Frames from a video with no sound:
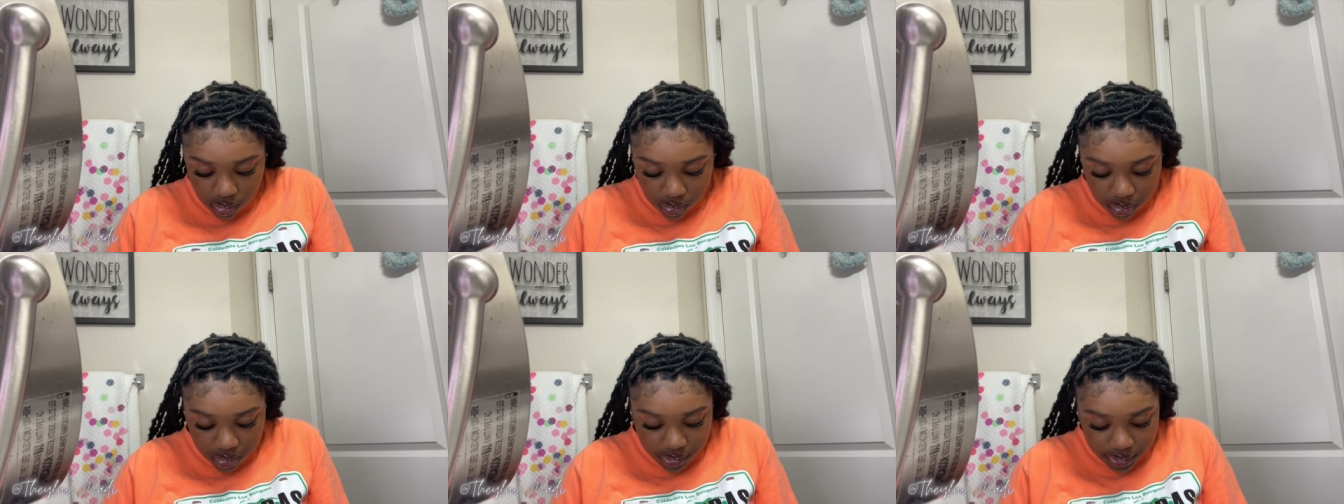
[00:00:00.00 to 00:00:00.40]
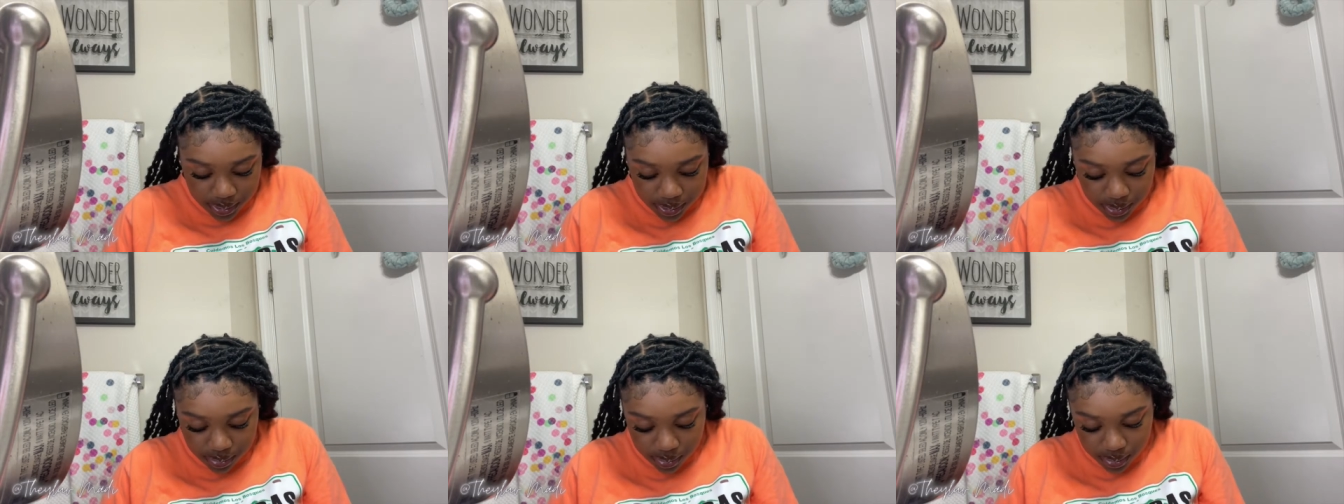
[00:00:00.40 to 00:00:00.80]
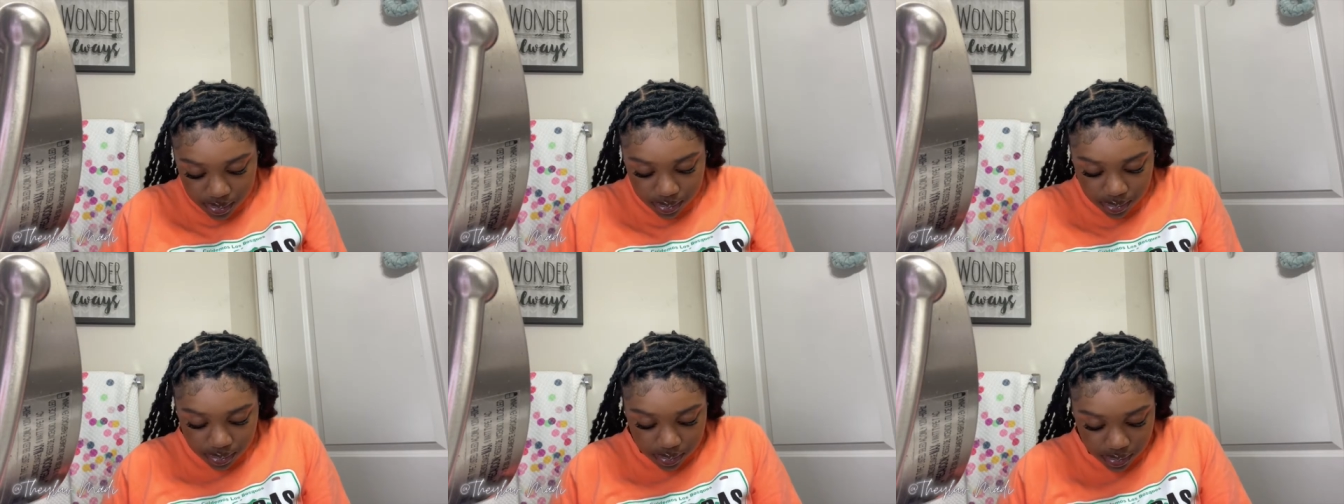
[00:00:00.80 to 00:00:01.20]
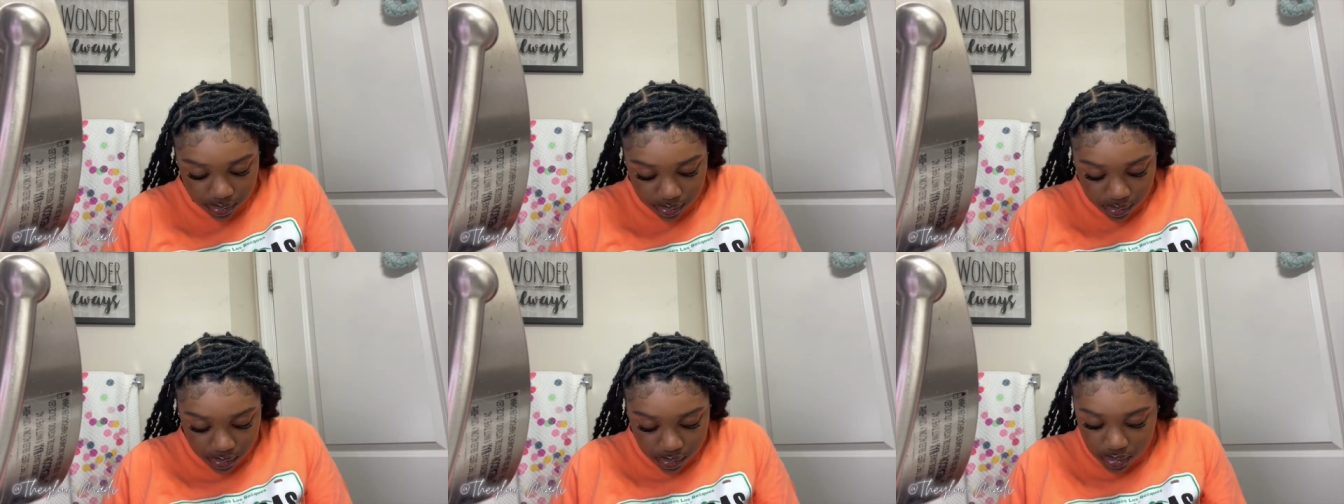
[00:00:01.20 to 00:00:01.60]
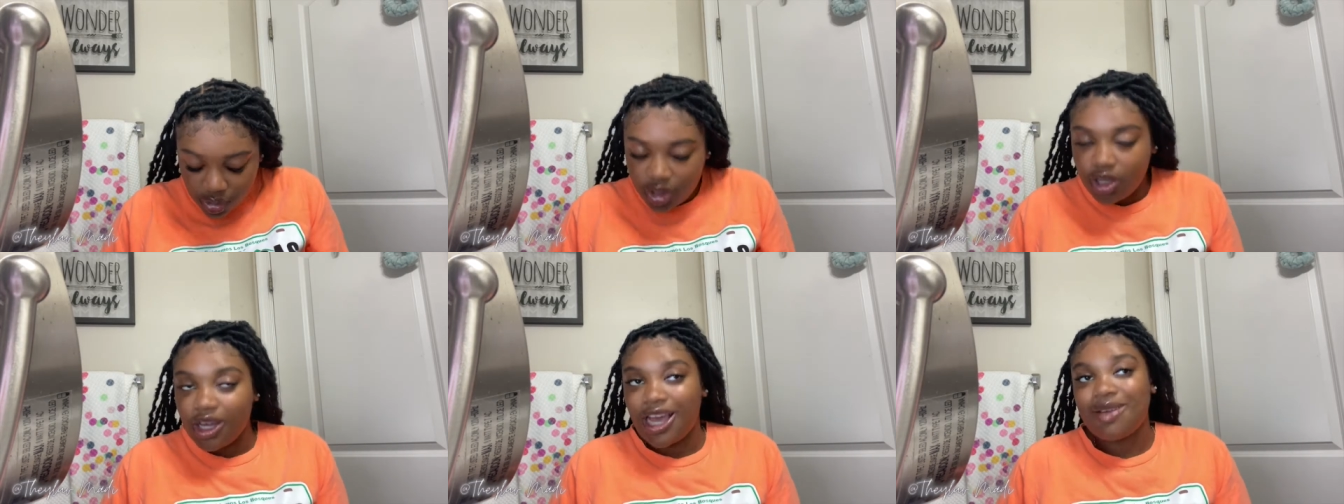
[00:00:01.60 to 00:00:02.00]
But I don't know.
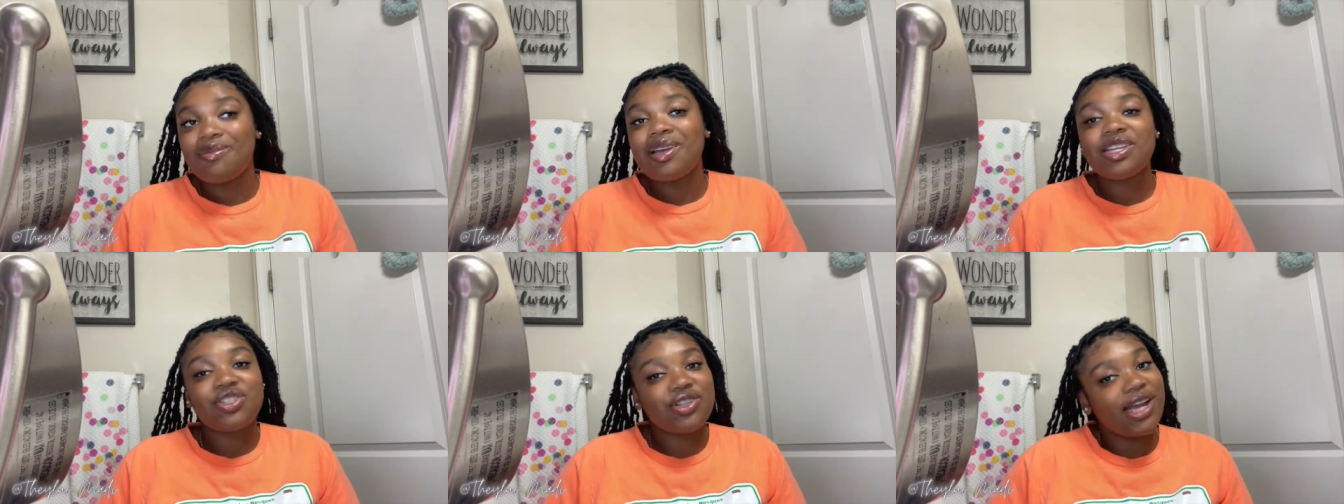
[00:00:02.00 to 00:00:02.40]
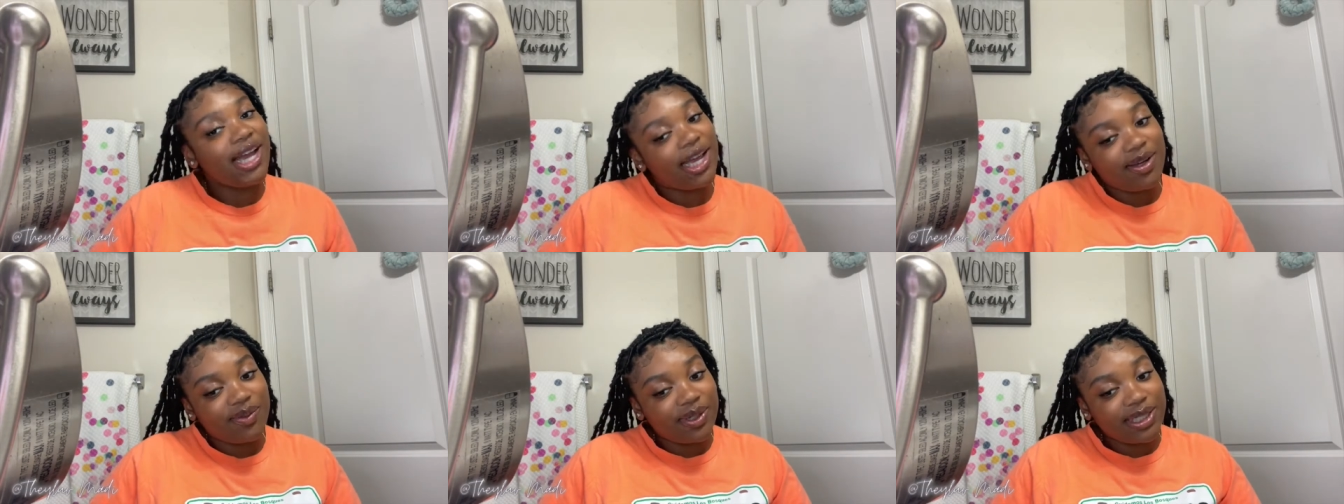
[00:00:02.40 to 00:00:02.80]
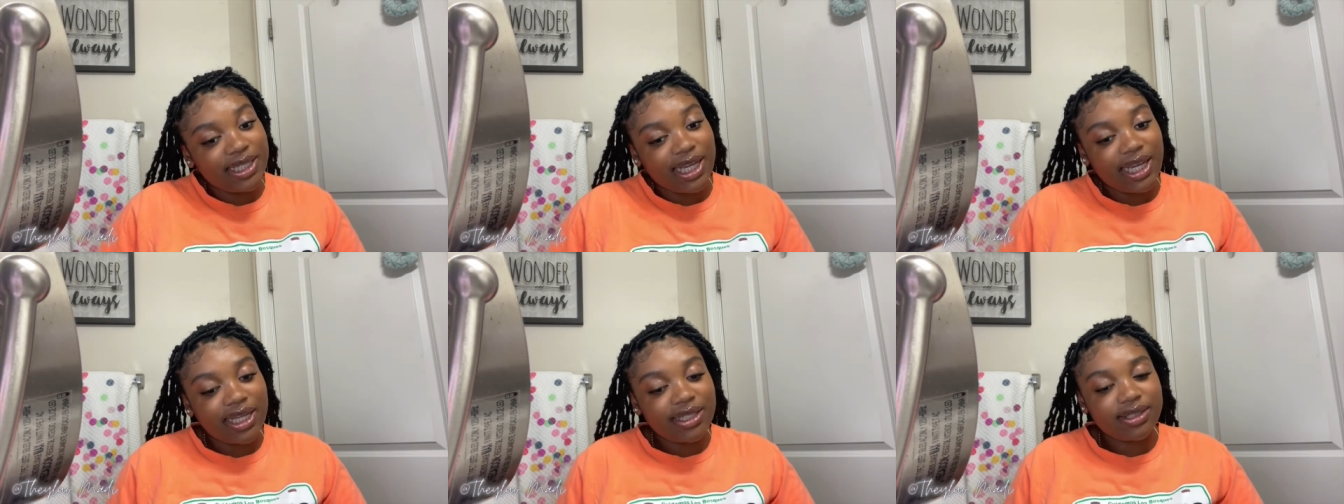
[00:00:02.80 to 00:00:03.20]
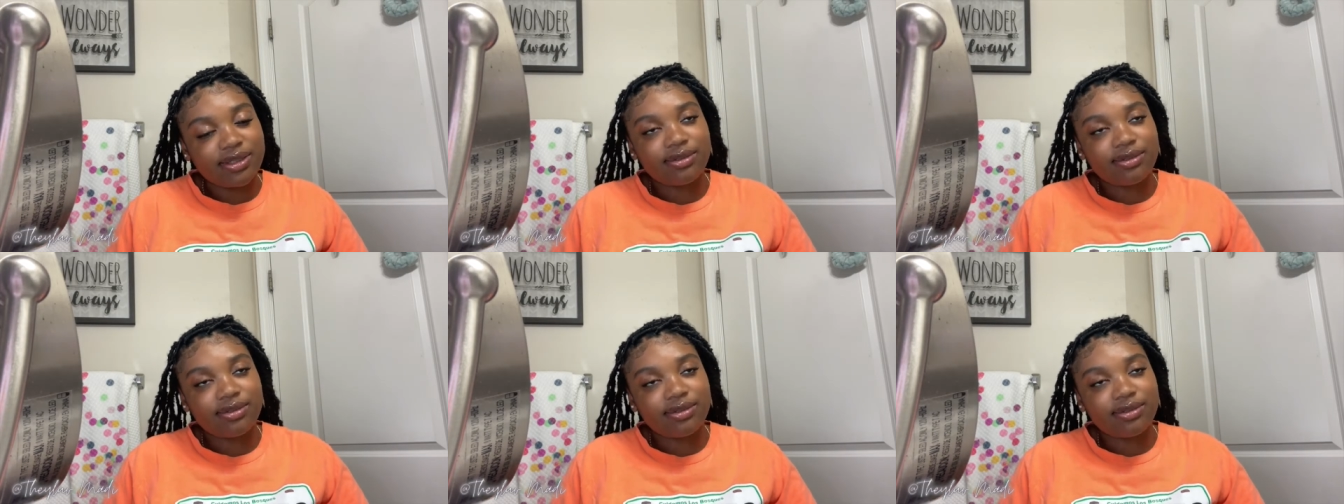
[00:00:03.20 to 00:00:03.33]
I might try it one day.